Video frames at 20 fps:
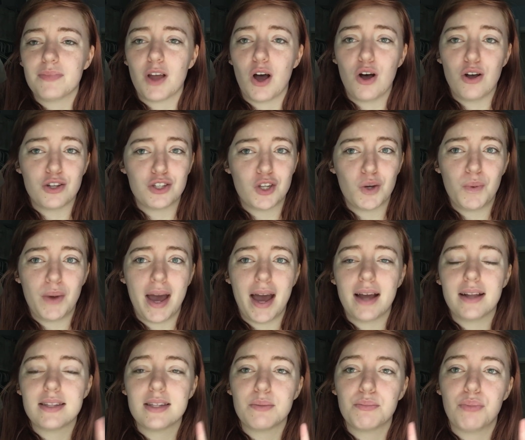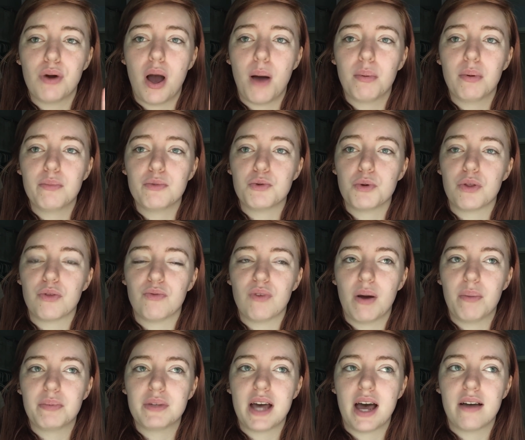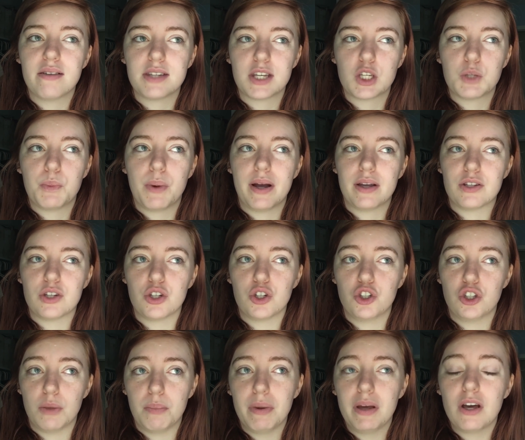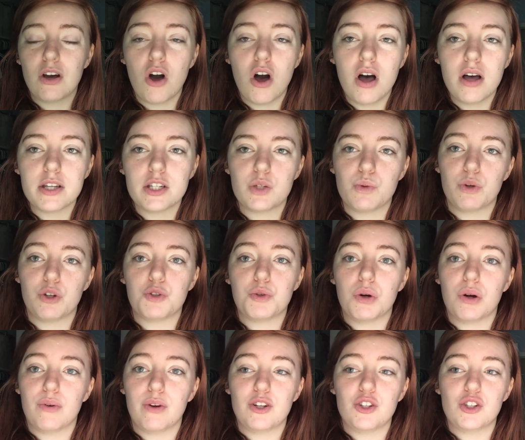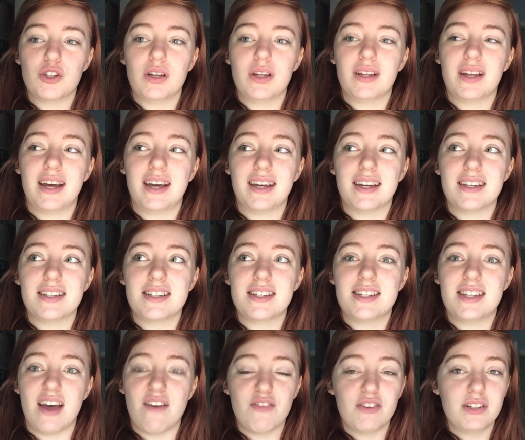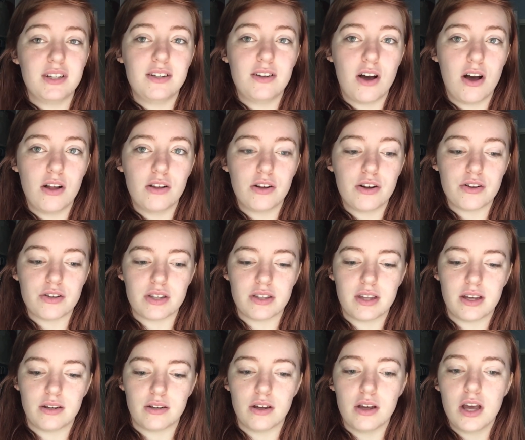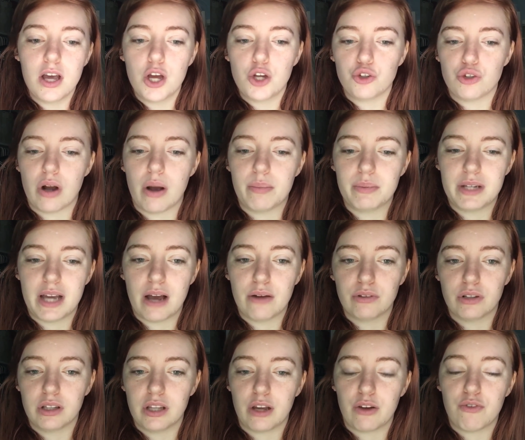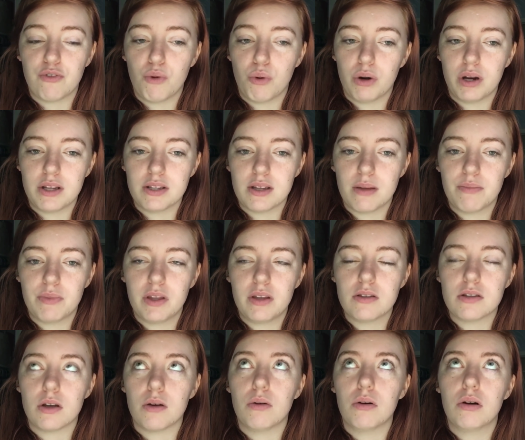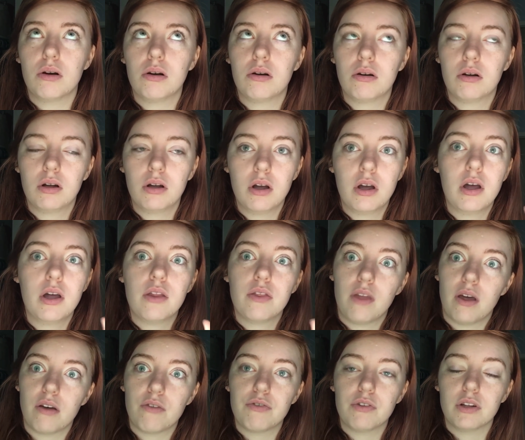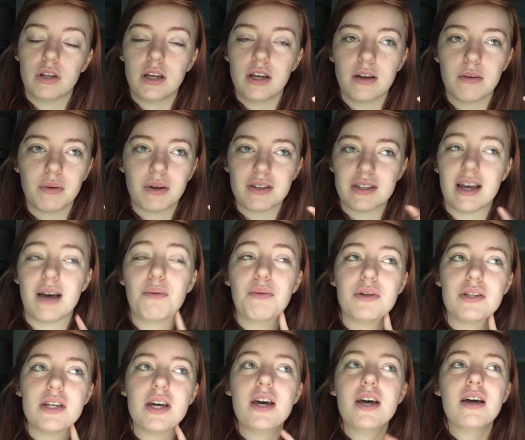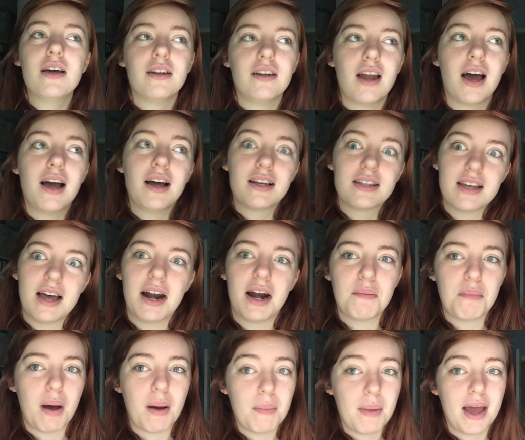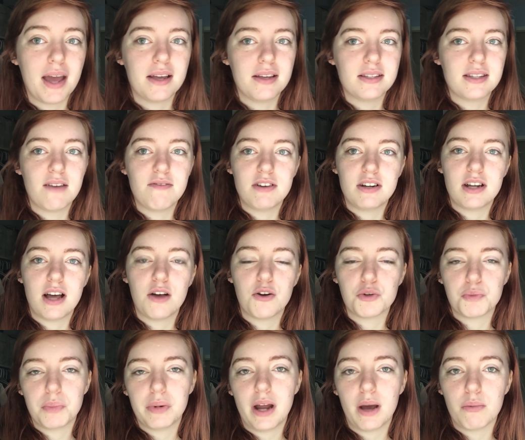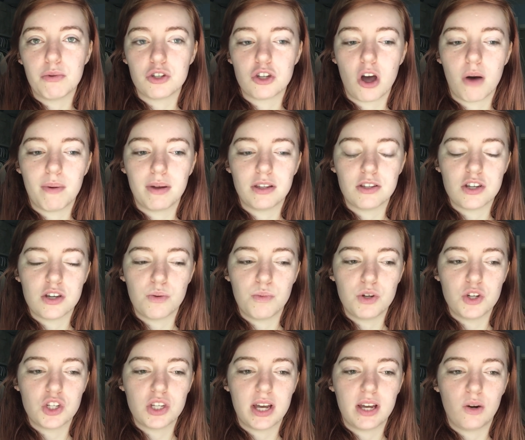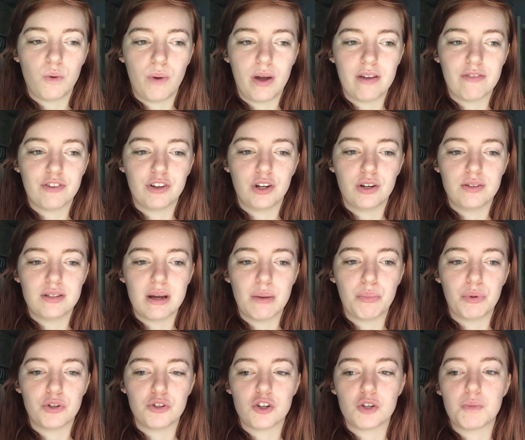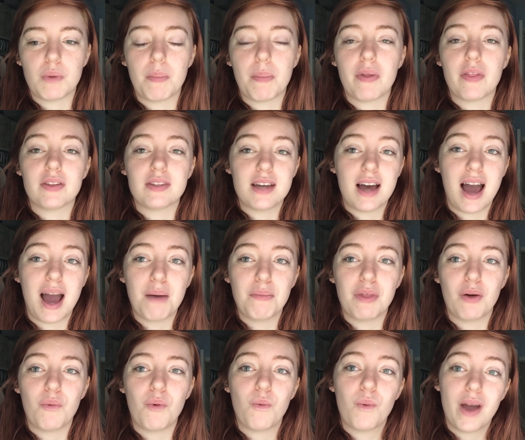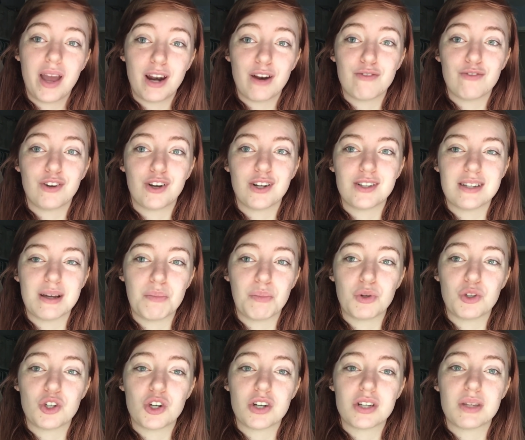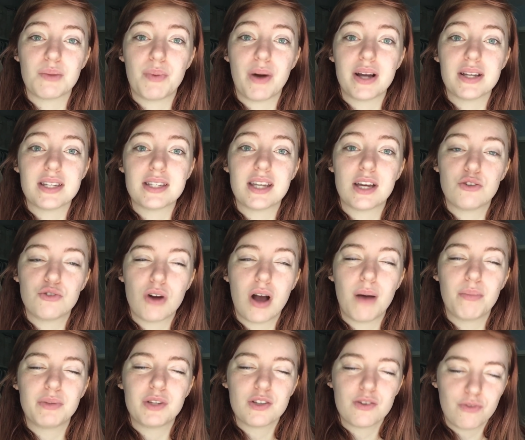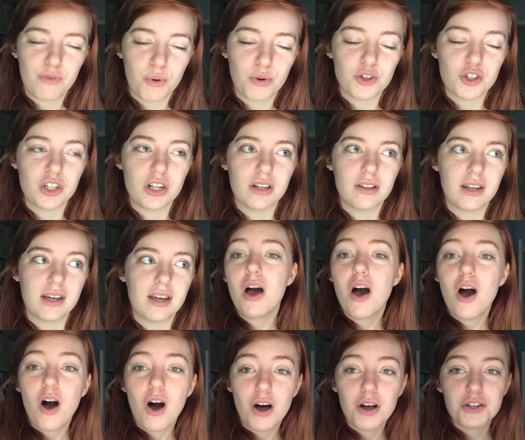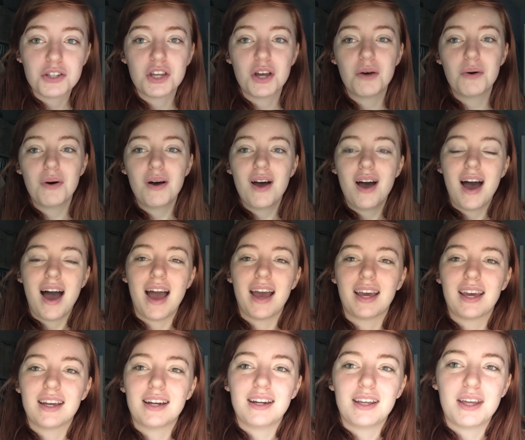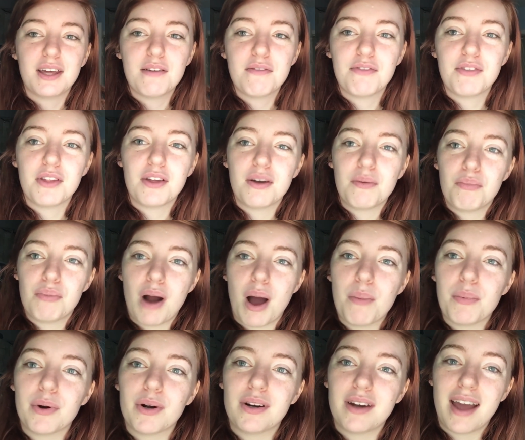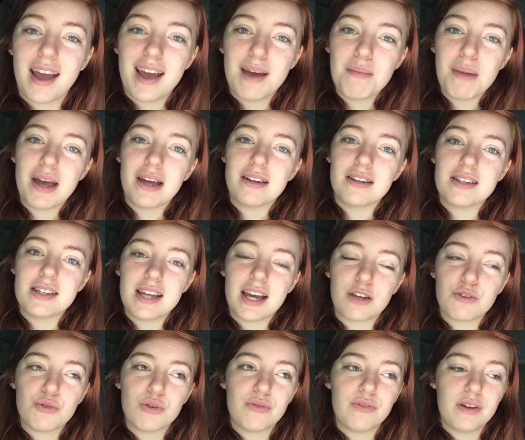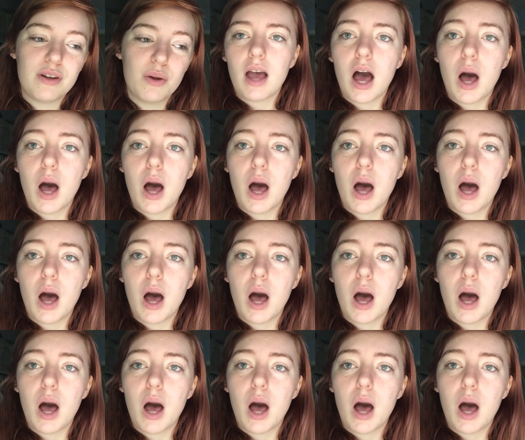Also, we had some problems with Reptiles Express shipping costs, which were originally like $70 and then dropped down to like 40 something, so thankfully, because I was not excited about paying $70, but I was going to. We just had to wait for good temperatures, but by the time that we waited for good temperatures, the prices had dropped, fortunately. Also, I can give the proper name and sex reveal.